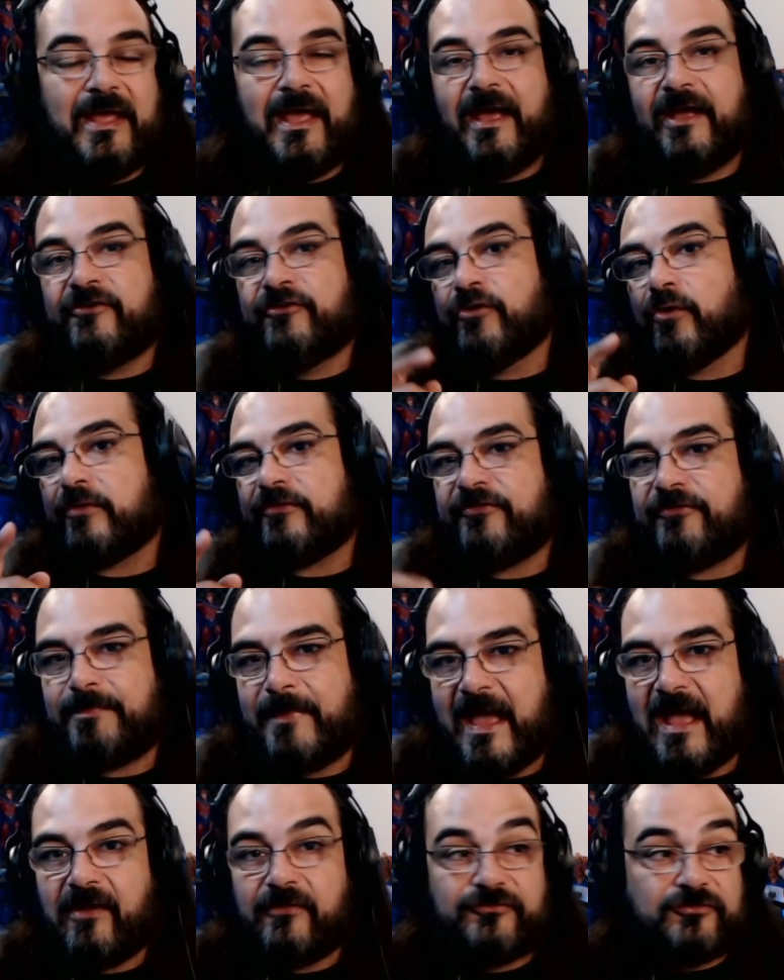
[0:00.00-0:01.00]
and your
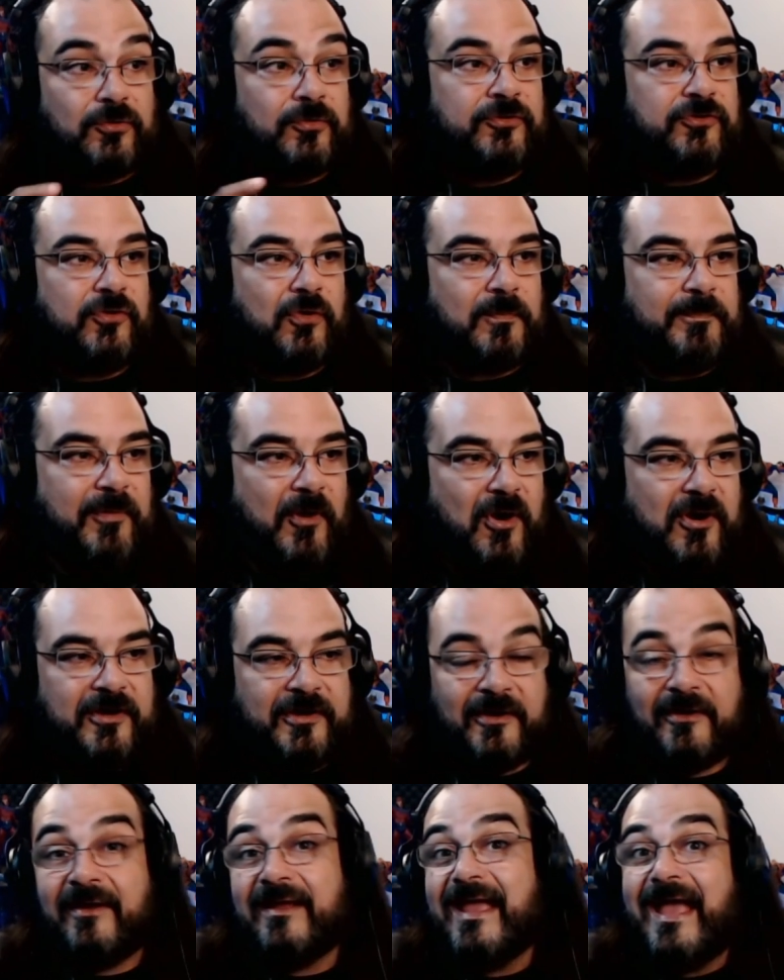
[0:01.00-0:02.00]
spouse or your
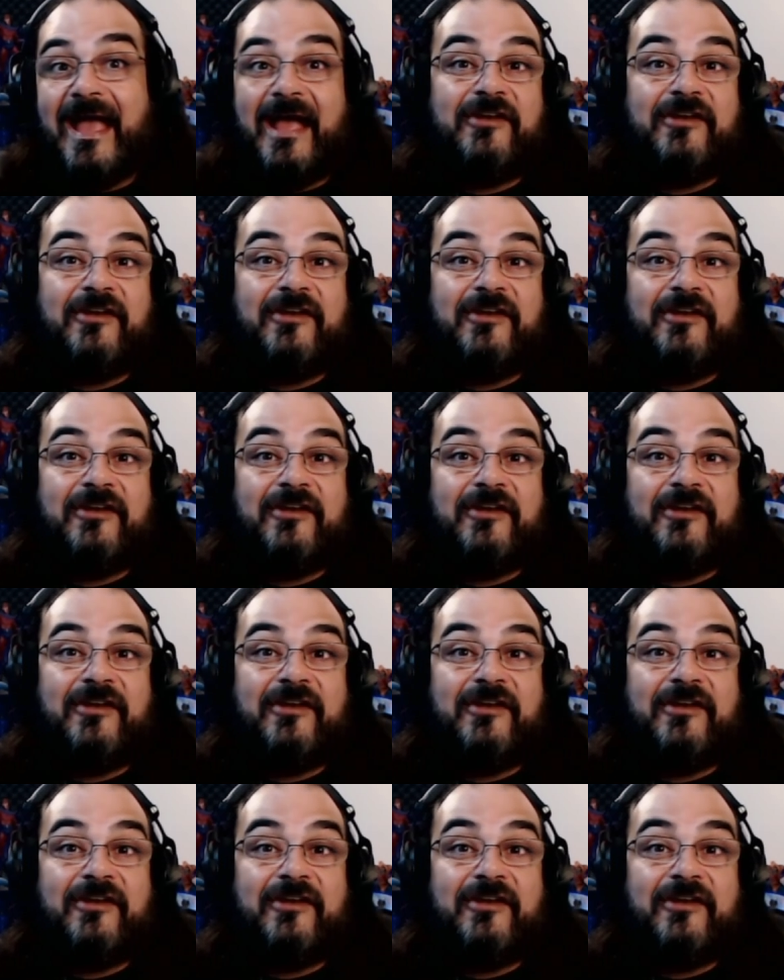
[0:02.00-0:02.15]
partner